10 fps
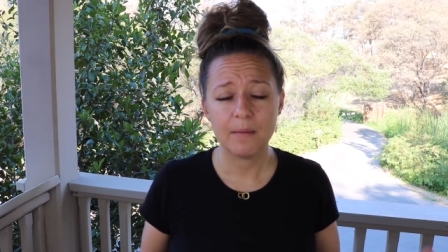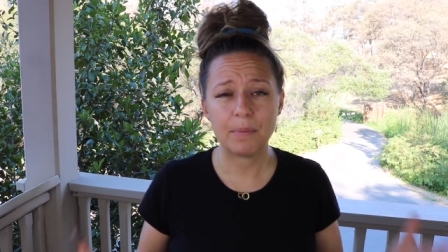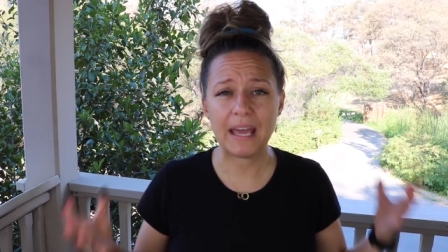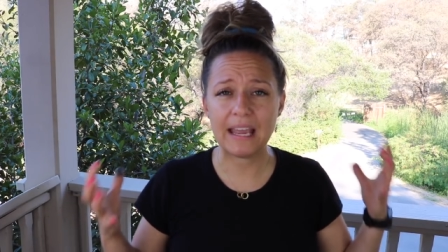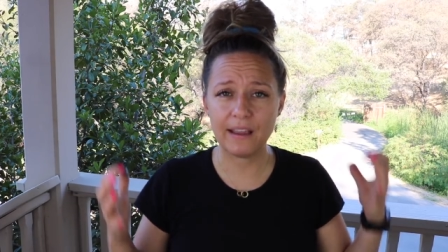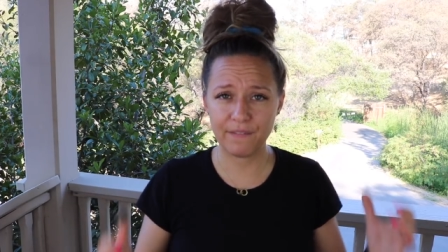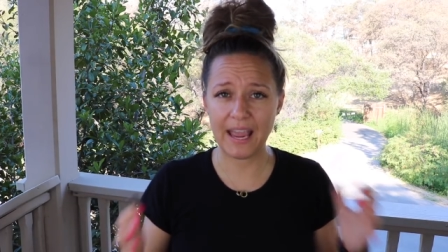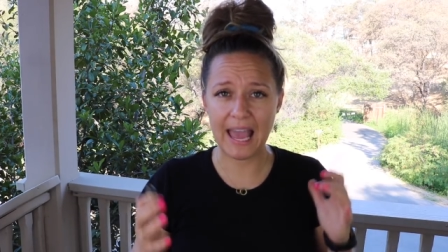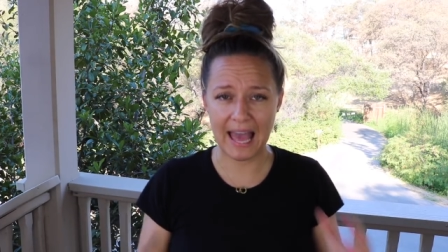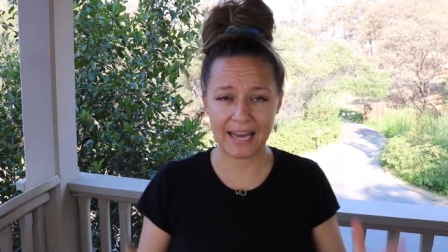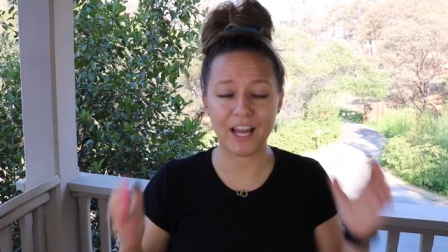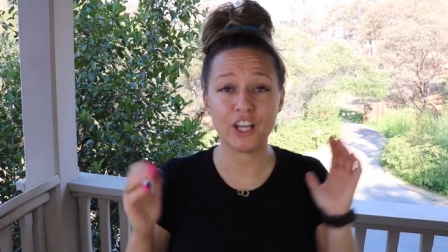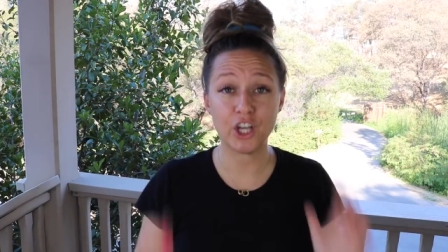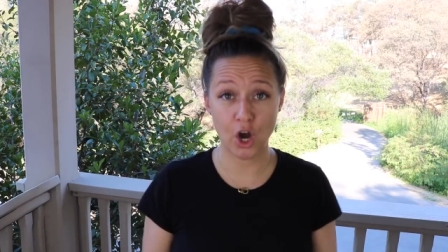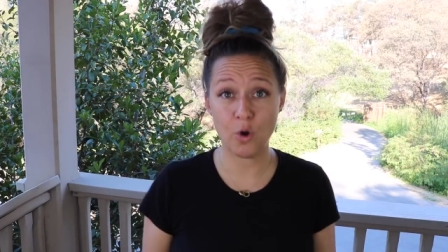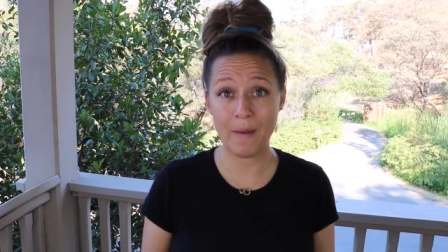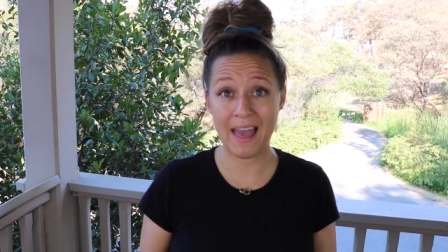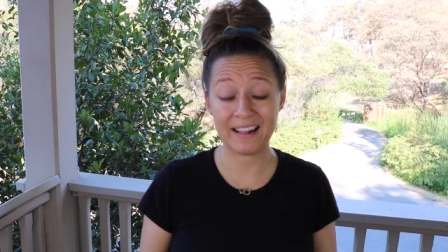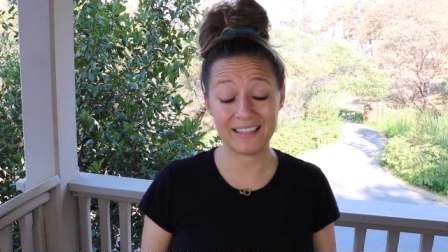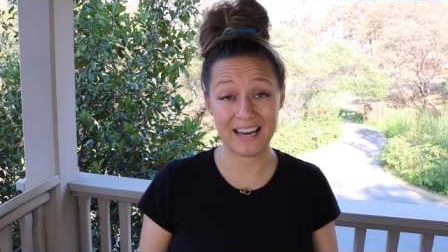but if I had a go
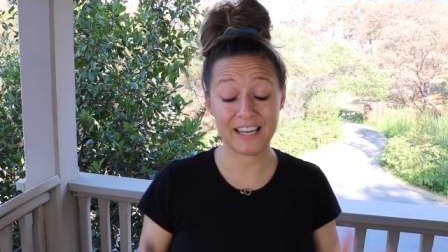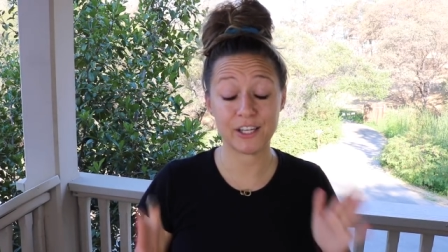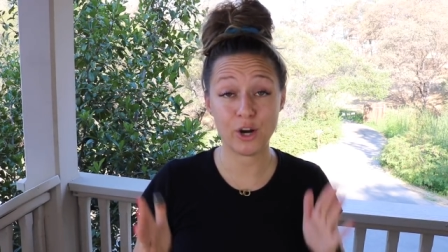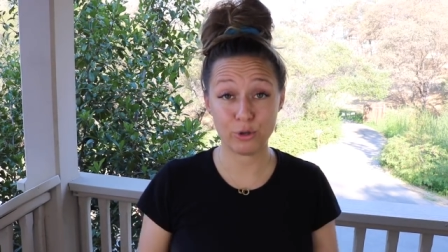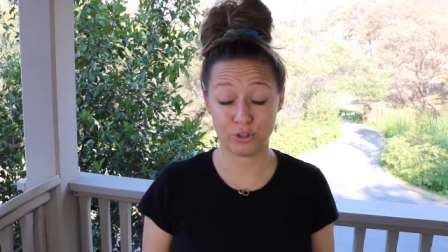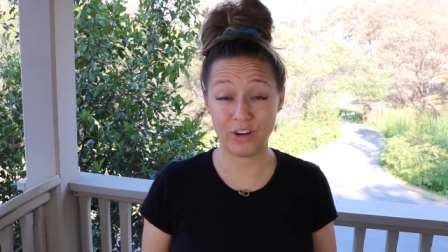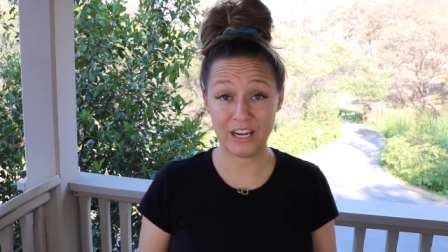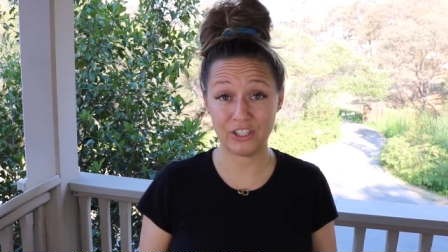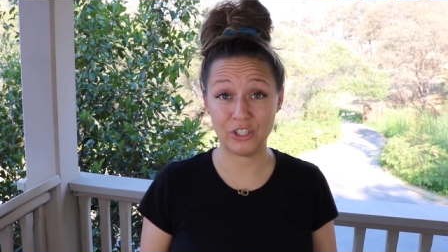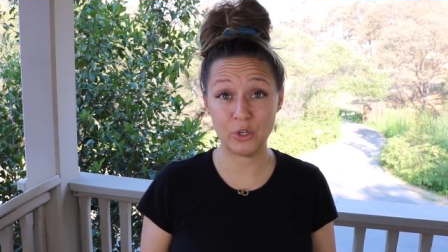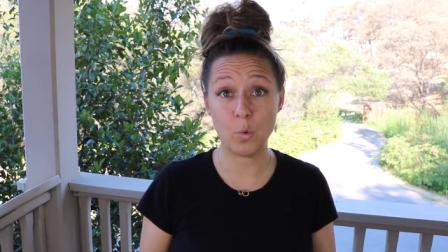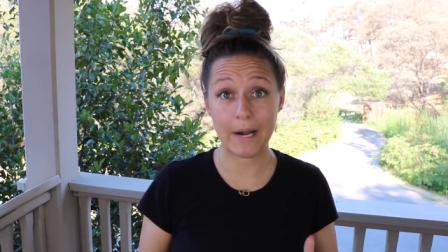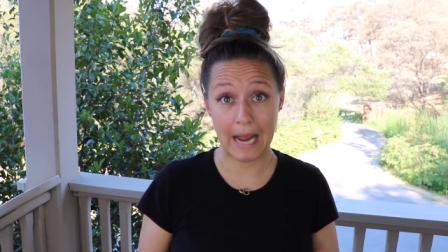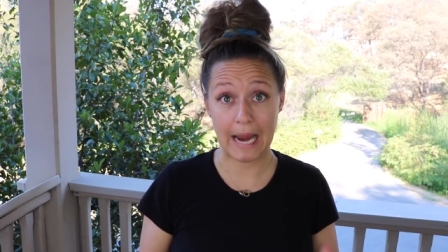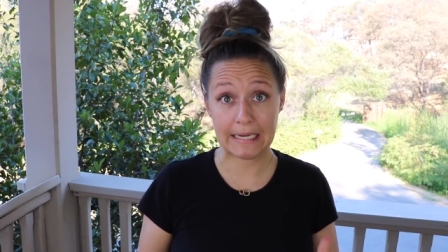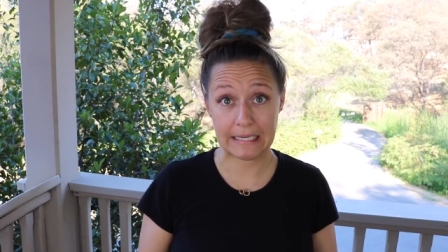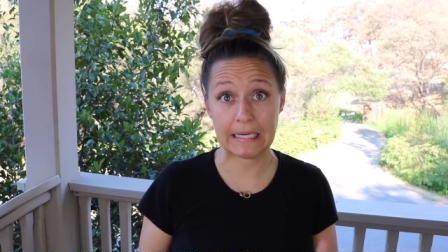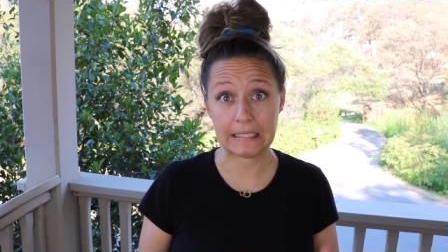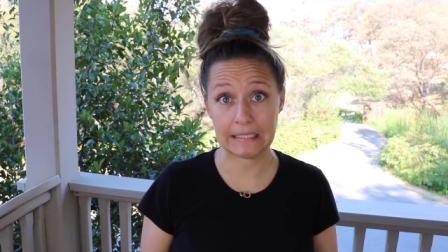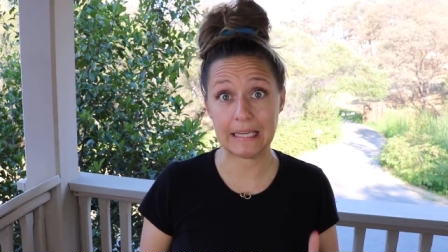bag that I could go straight to when I
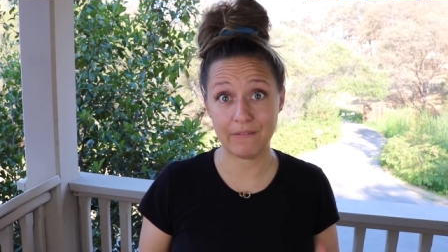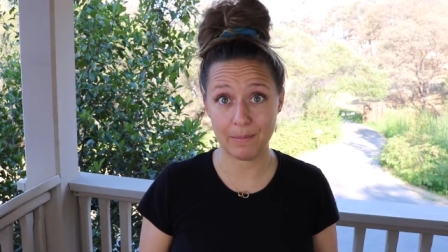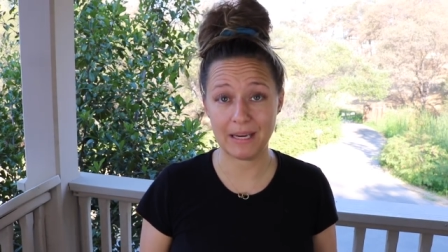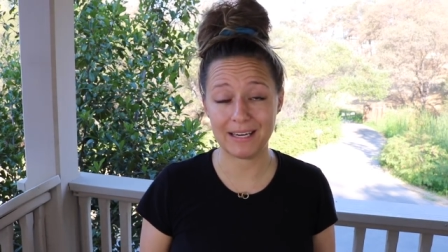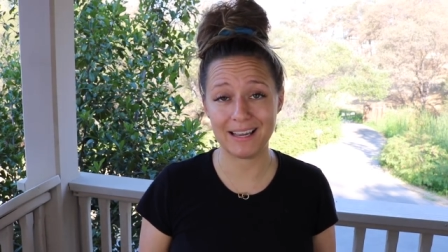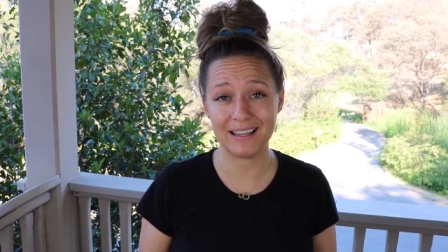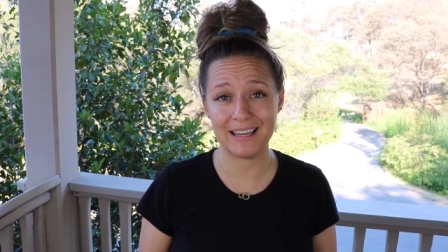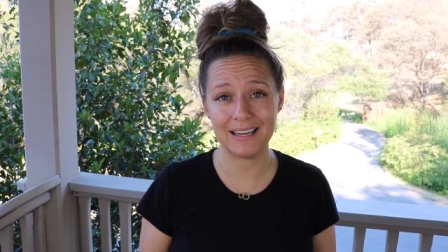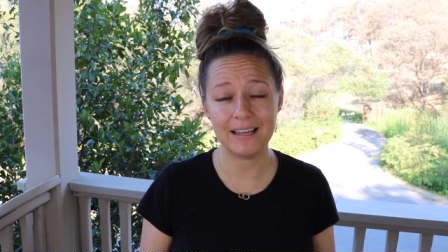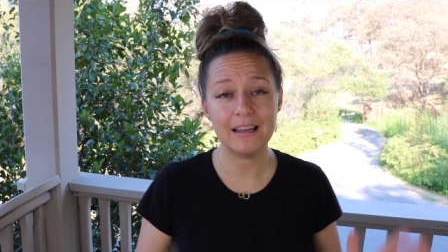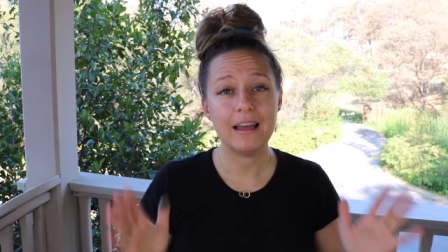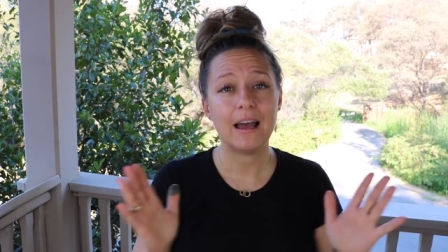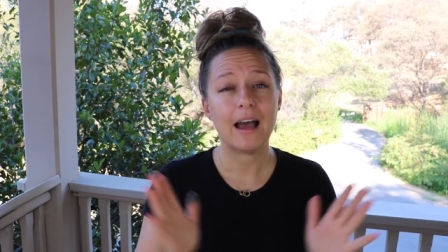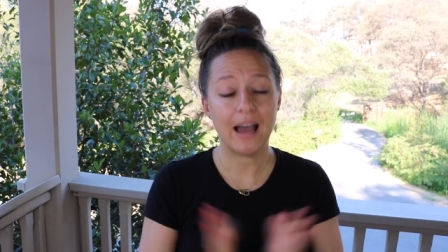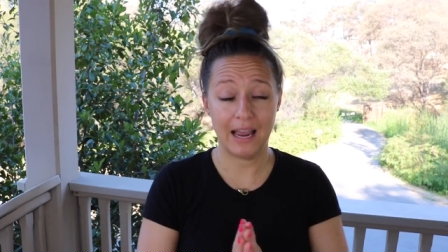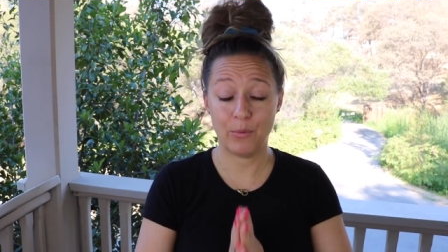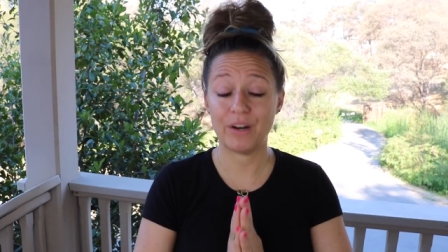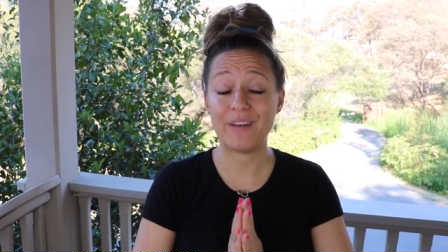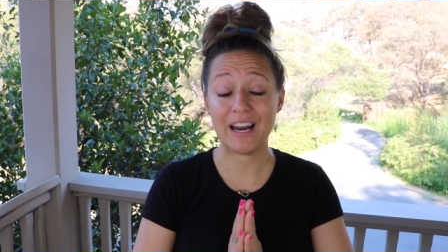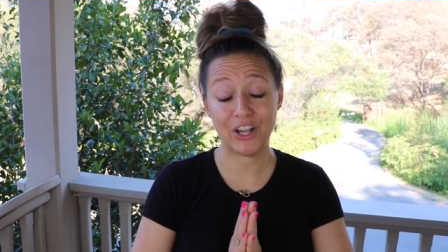needed to leave immediately, I
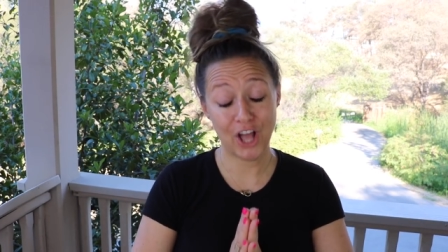would have had a